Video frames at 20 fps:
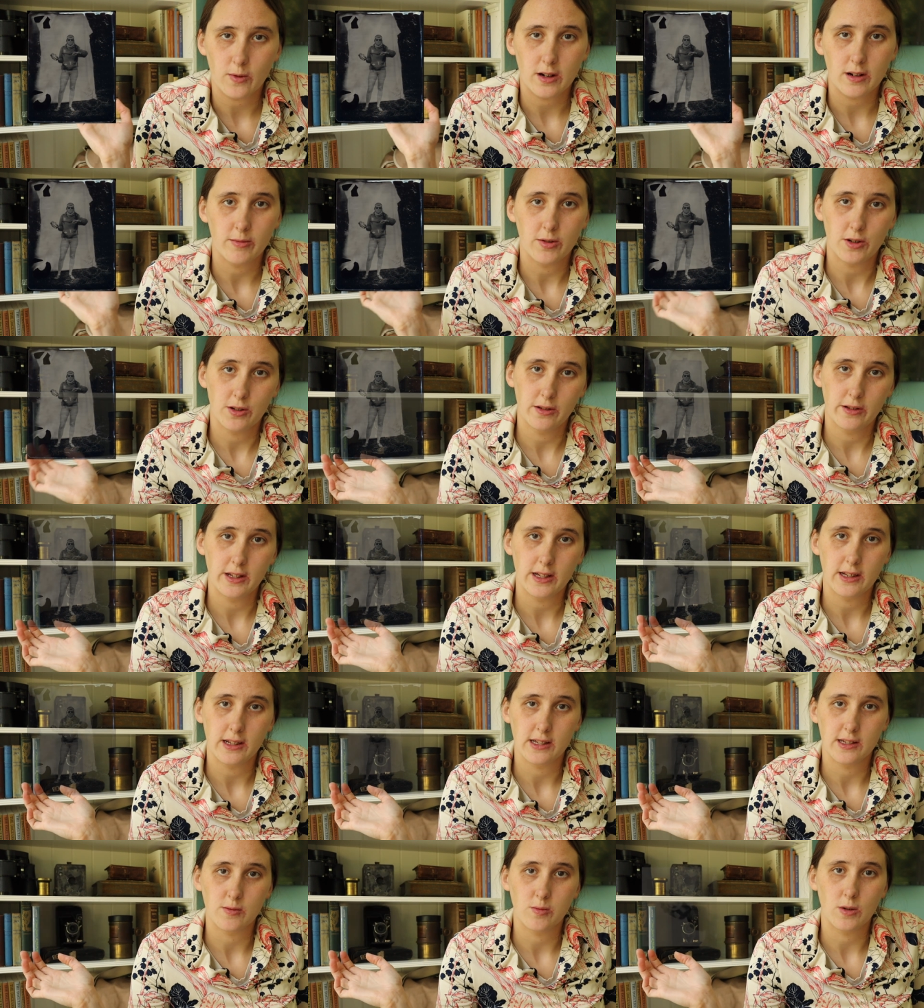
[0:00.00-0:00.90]
where I'm
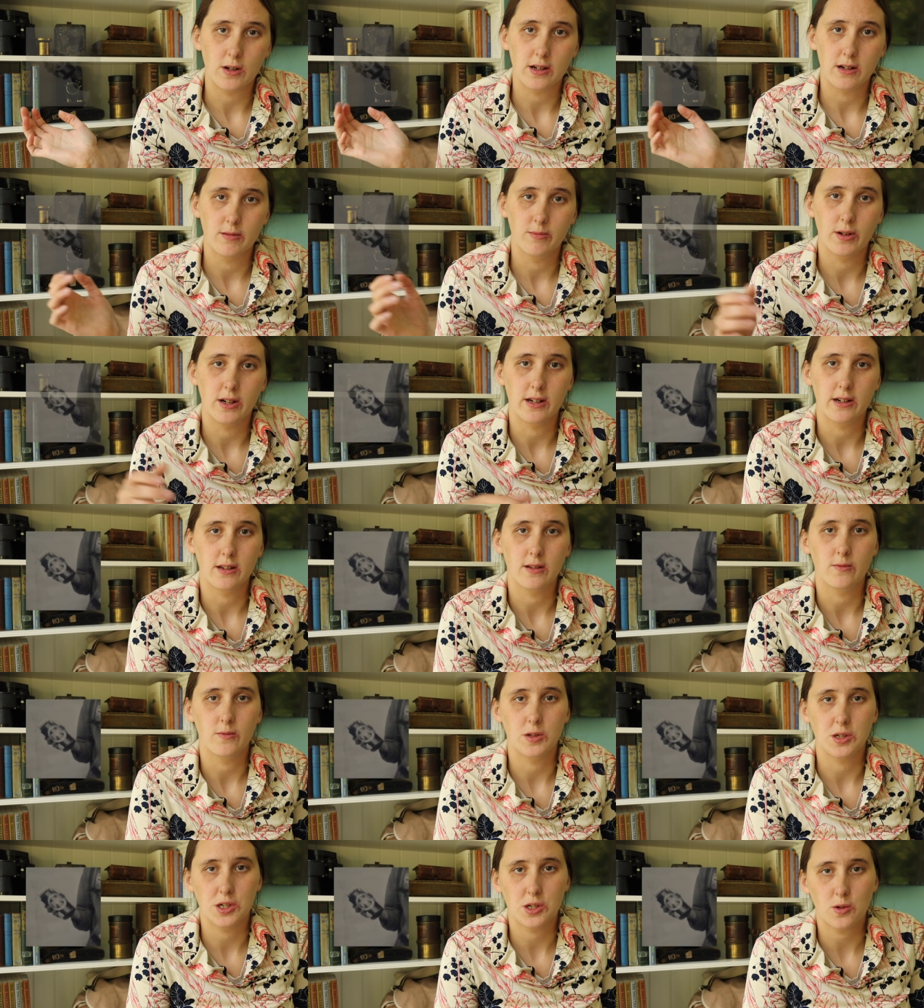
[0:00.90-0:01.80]
holding this water bottle,
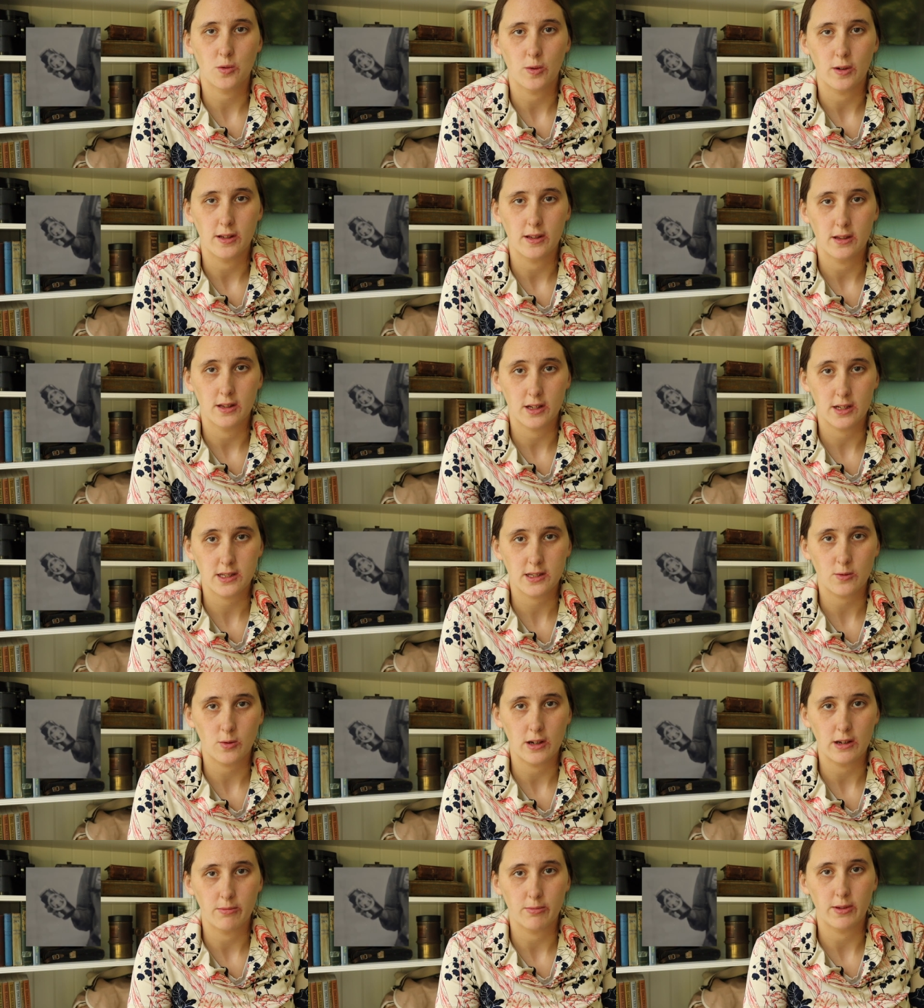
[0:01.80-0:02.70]
which qu- looks
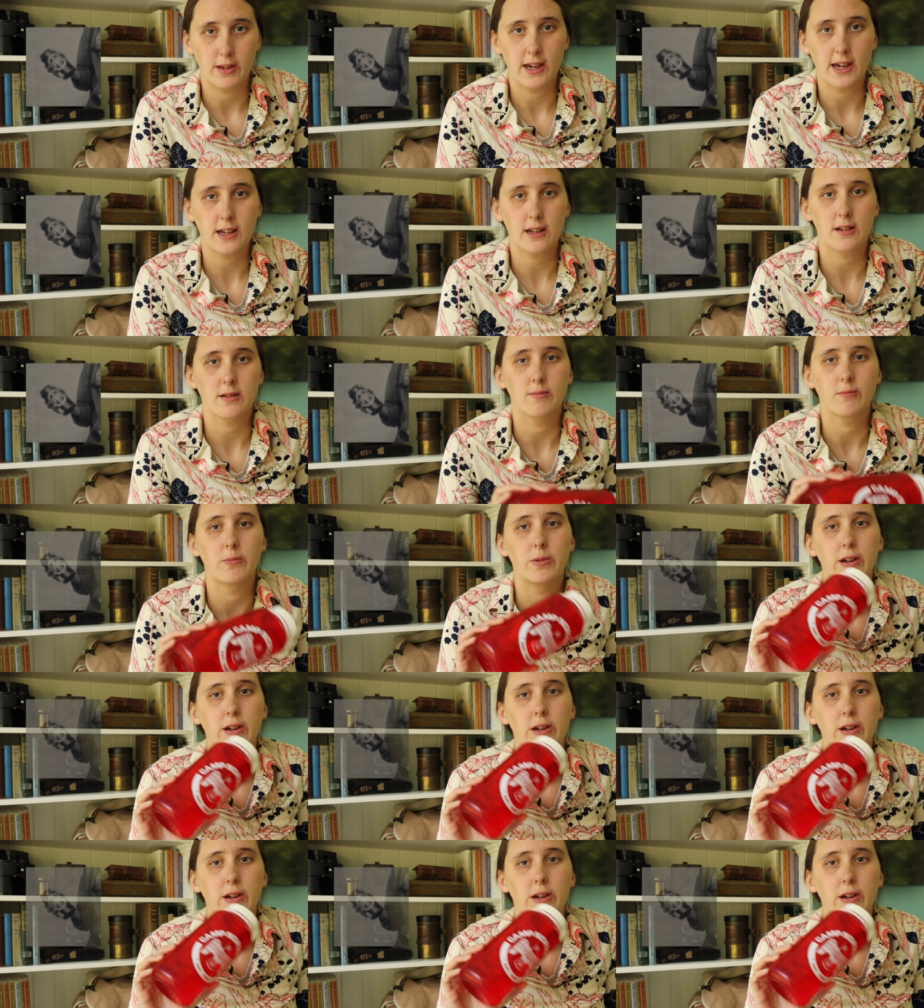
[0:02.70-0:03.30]
quite black,